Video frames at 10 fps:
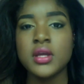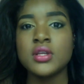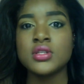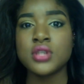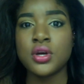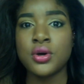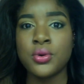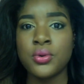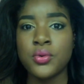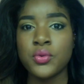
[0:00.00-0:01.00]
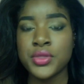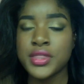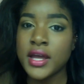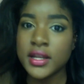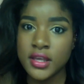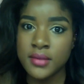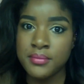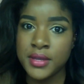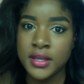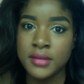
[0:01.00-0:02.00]
So, with that
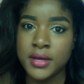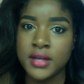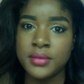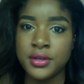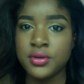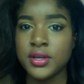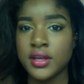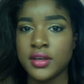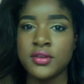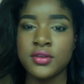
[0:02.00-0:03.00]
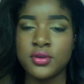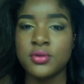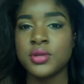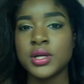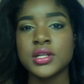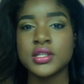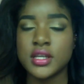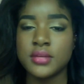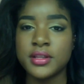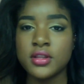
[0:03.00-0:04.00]
being in mind, I'm like, okay, they're going to take
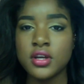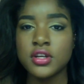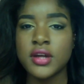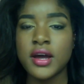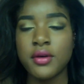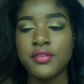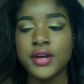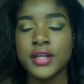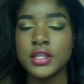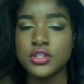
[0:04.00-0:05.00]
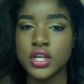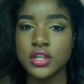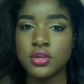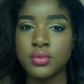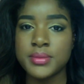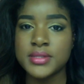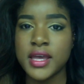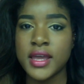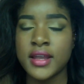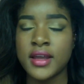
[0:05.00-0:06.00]
a bit longer. However, I did check their
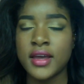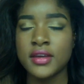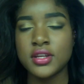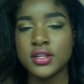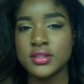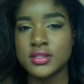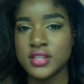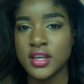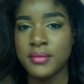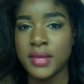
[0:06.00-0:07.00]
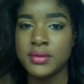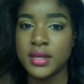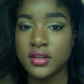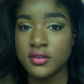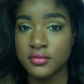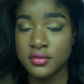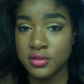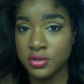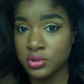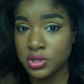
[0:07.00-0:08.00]
website and I couldn't see, maybe I didn't,
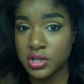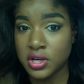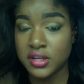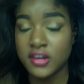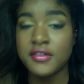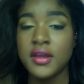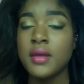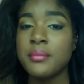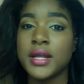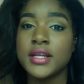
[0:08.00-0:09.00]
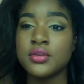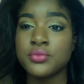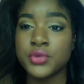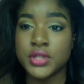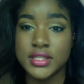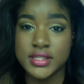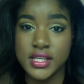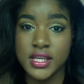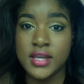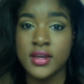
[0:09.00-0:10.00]
look long enough, but I didn't really
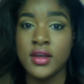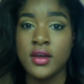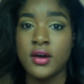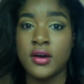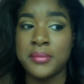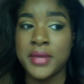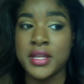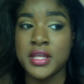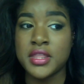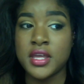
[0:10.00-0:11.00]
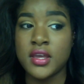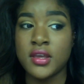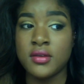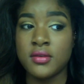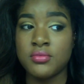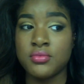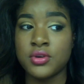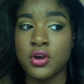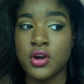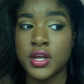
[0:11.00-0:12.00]
see anything
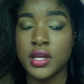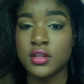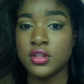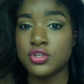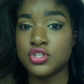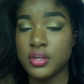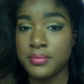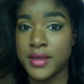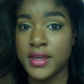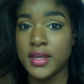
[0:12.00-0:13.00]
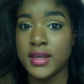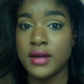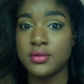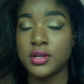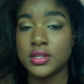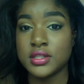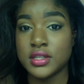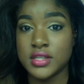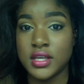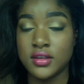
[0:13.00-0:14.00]
regarding their shipping, how long it's going
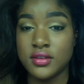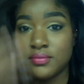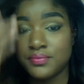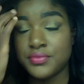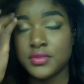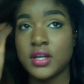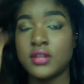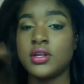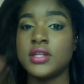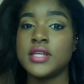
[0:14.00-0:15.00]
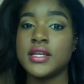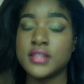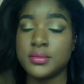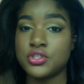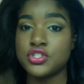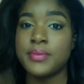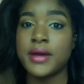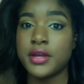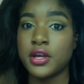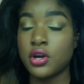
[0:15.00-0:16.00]
to take. How long it takes them to ship
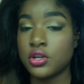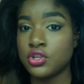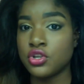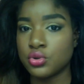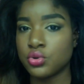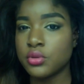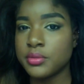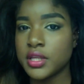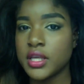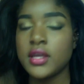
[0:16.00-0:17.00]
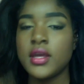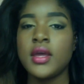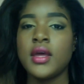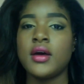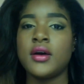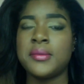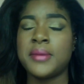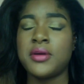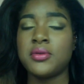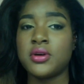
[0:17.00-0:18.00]
out here on, normally,
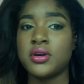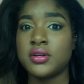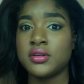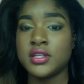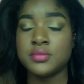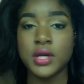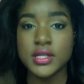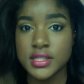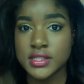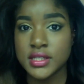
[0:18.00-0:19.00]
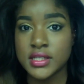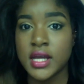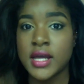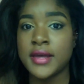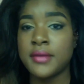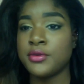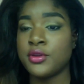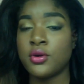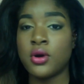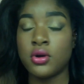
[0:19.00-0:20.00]
how long is processing time,
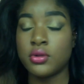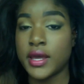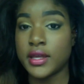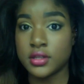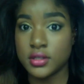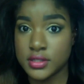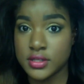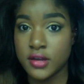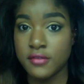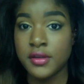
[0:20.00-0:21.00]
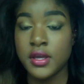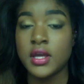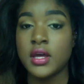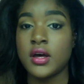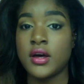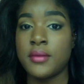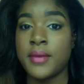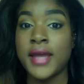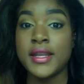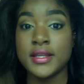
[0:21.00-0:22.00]
all that good stuff.
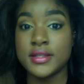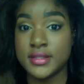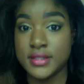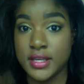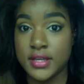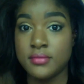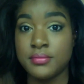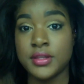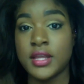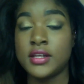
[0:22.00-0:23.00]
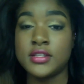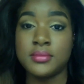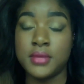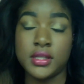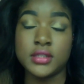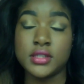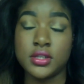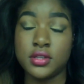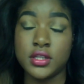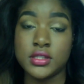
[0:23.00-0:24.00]
I didn't see it, but that doesn't mean
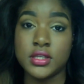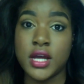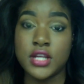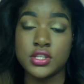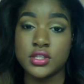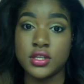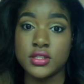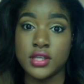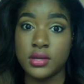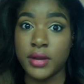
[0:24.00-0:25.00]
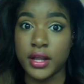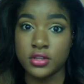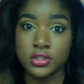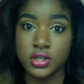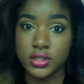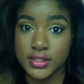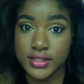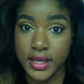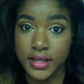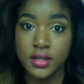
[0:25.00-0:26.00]
necessarily it's there. I just didn't see it when I looked on the
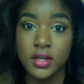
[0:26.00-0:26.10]
site.